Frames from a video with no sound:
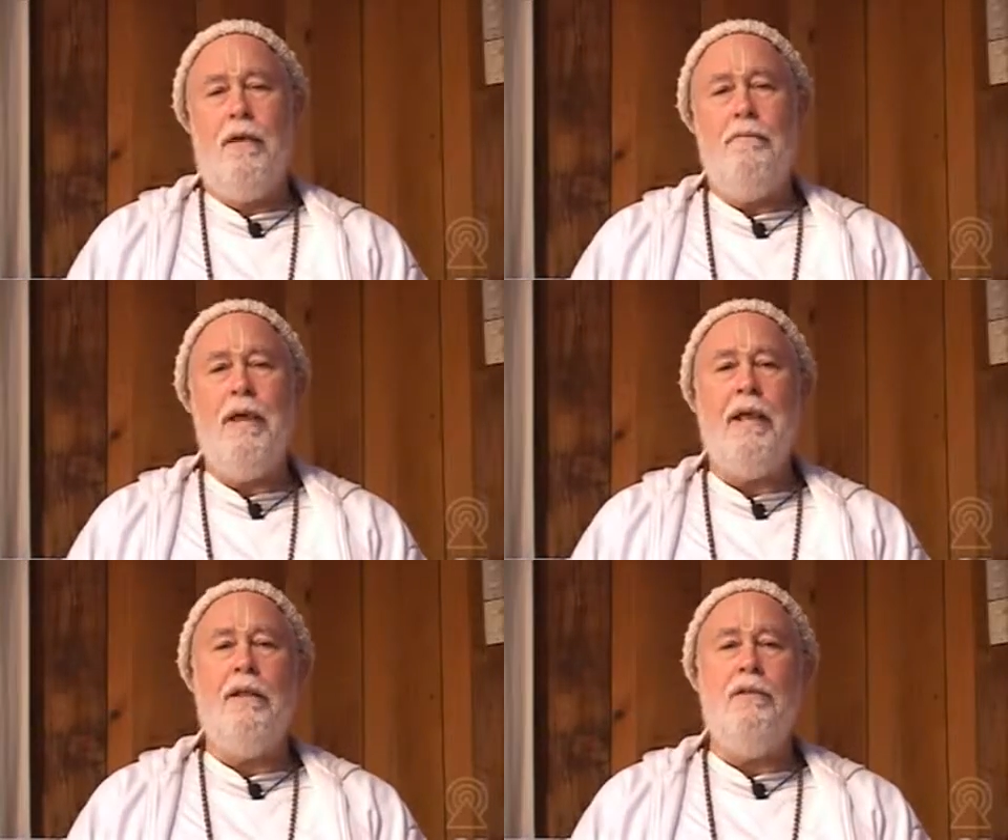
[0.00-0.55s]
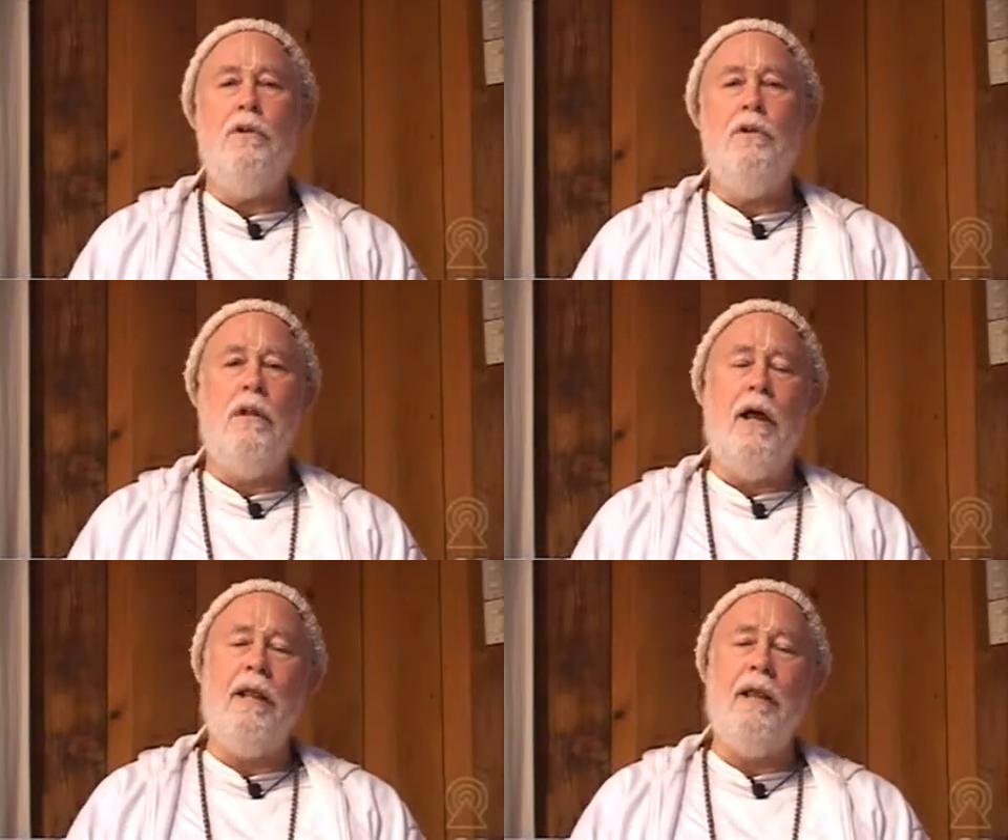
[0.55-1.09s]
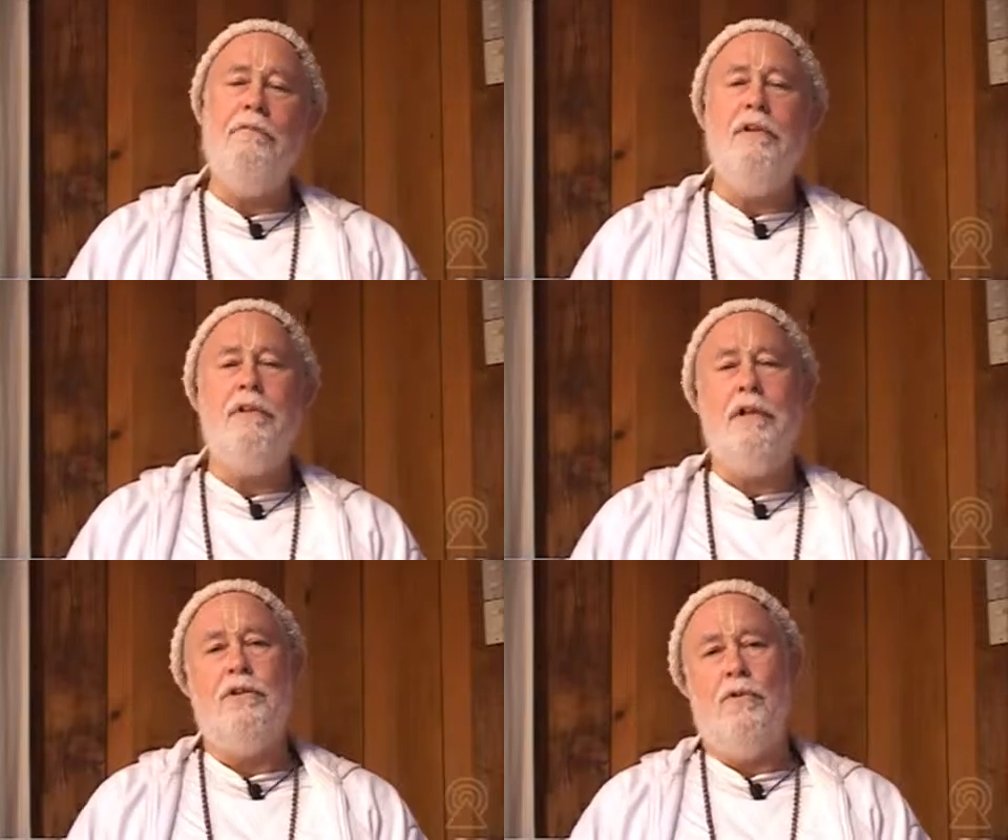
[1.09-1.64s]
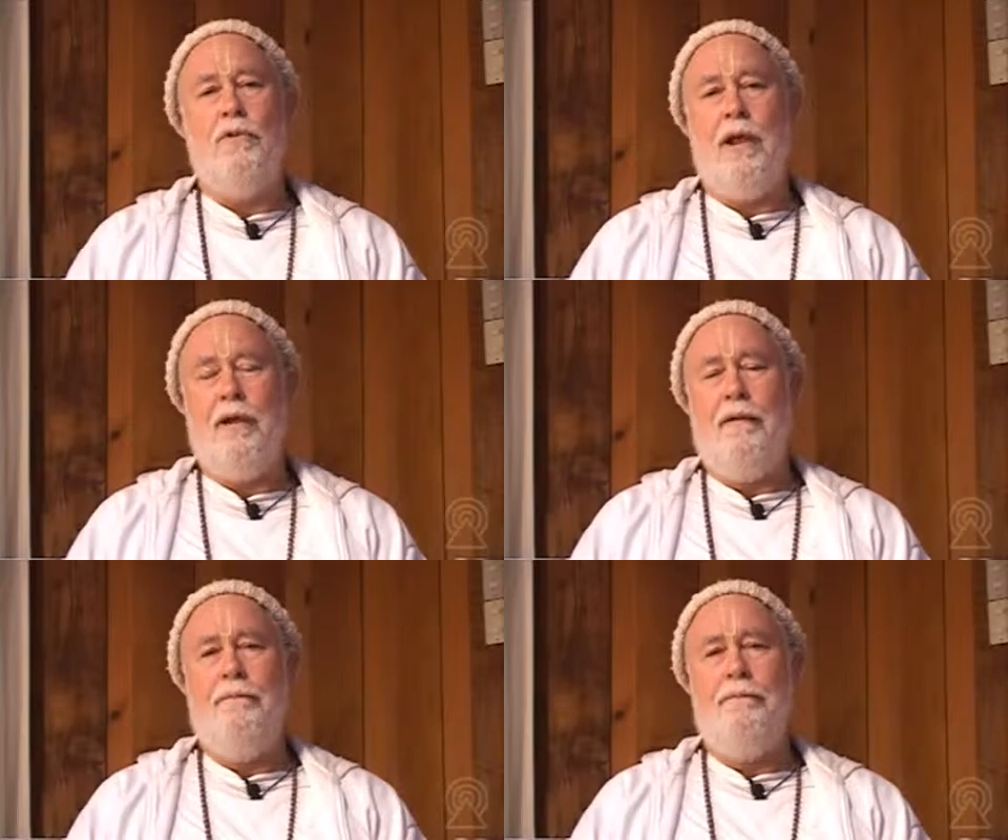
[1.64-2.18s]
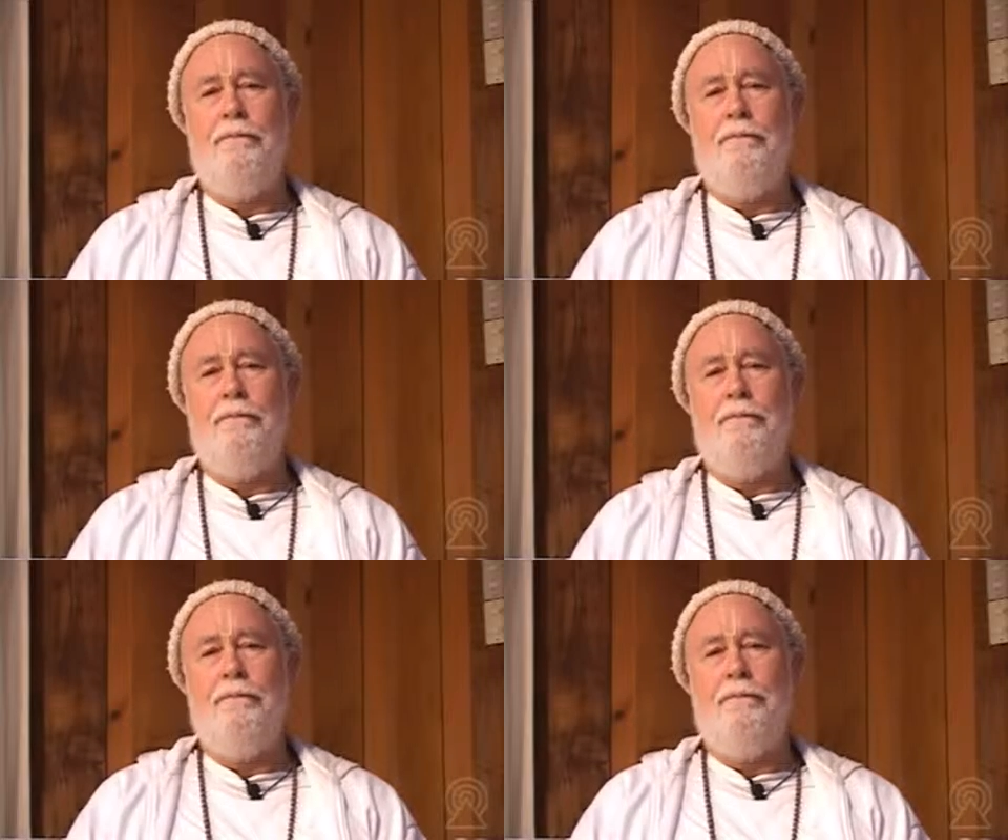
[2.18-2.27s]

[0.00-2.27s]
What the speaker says: and make it look like everything's okay.